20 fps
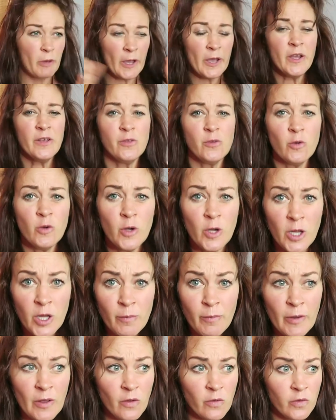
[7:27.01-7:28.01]
But answering
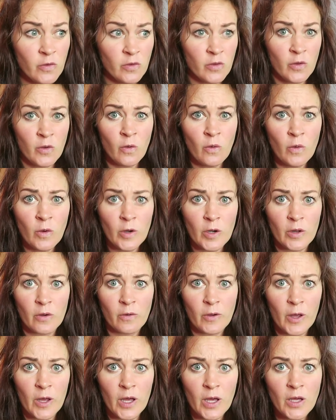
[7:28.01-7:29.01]
emails is annoying,
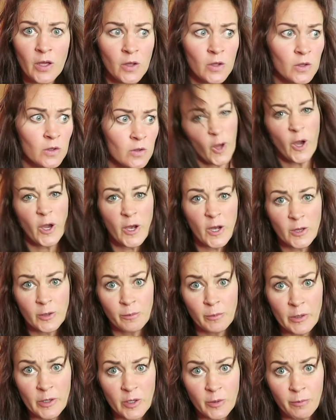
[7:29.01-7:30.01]
okay? I got the
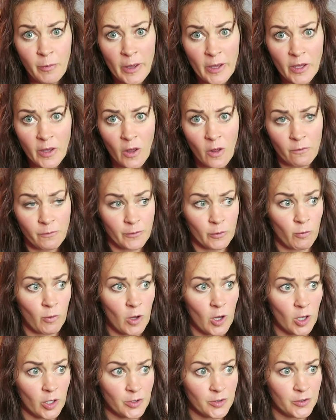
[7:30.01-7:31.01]
British Bake Off to
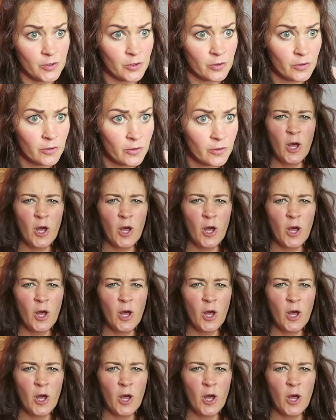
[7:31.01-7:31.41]
watch.